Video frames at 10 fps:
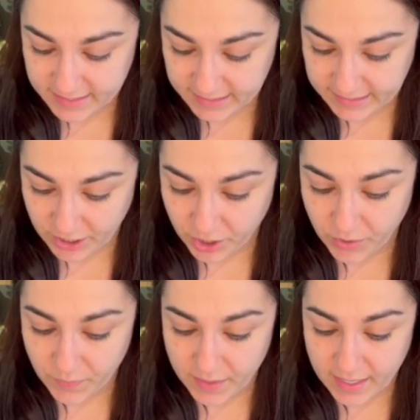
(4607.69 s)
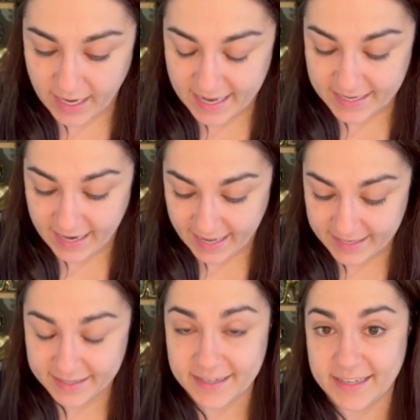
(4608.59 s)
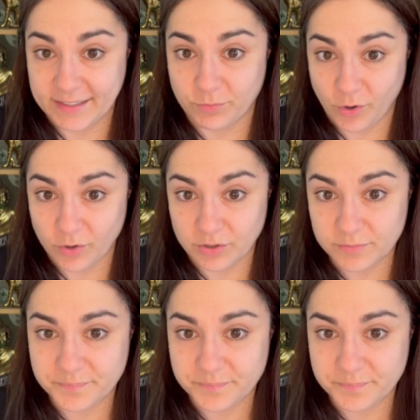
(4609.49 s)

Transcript: So Helen is wrong.